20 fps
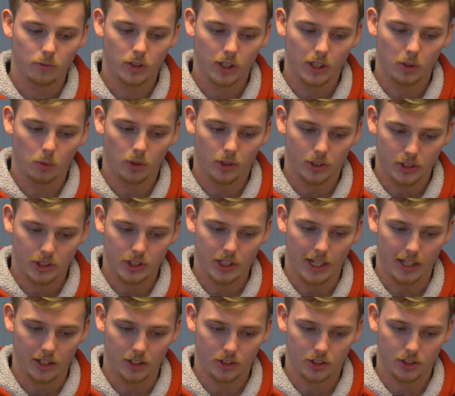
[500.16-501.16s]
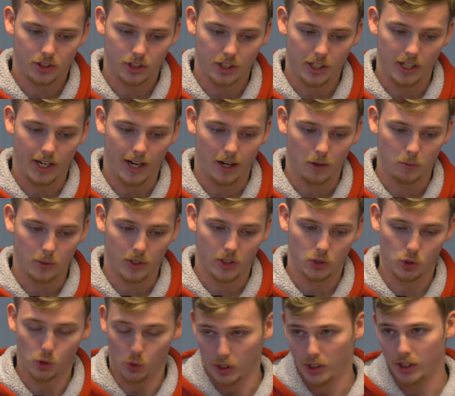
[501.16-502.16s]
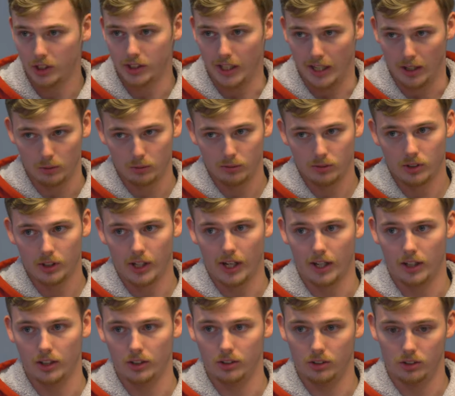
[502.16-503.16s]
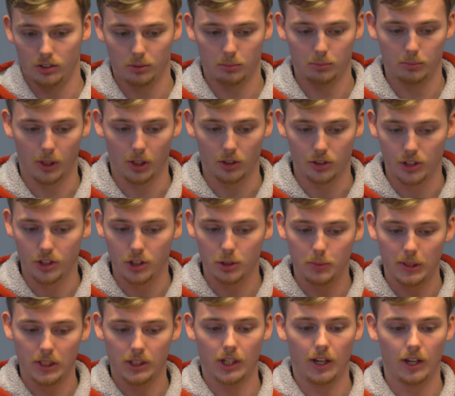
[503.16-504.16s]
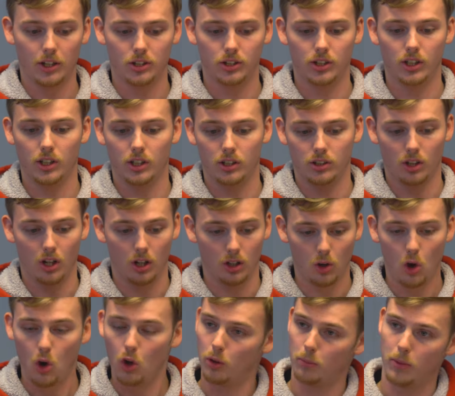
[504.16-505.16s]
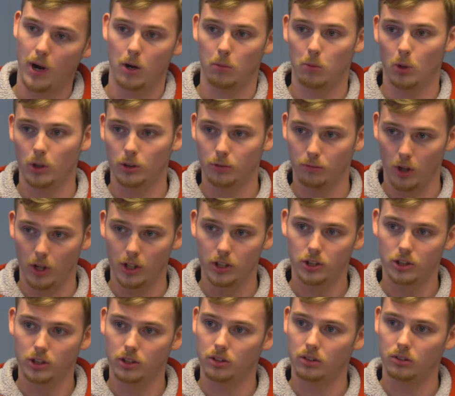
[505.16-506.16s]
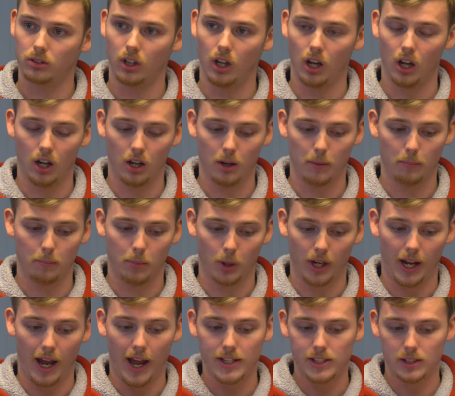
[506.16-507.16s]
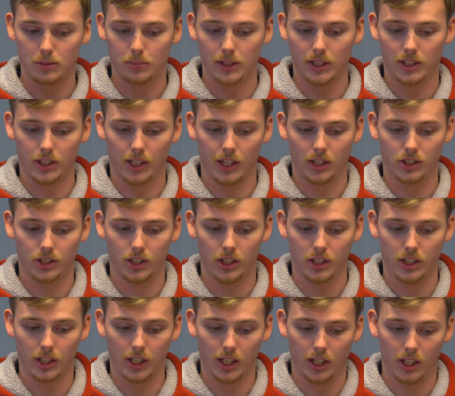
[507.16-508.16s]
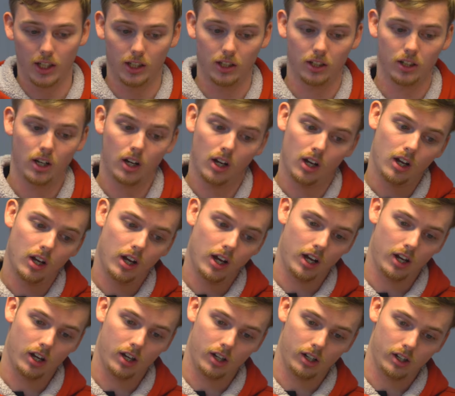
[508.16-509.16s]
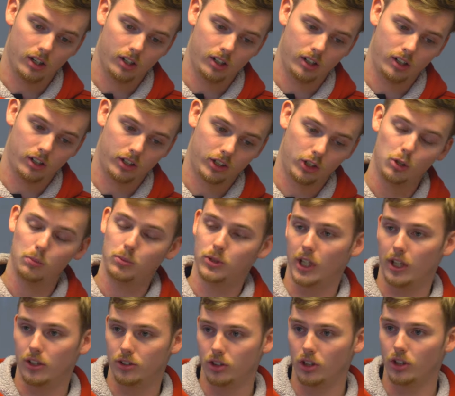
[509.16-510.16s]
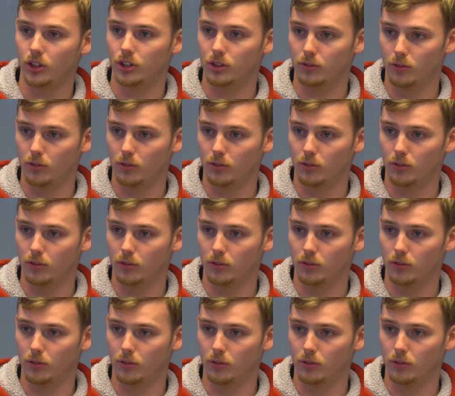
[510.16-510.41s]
really wanted to test, see how we could shrink it down. And because this has been tested a lot on the parabolic flights, but it hasn't been tested in a CubeSat-sized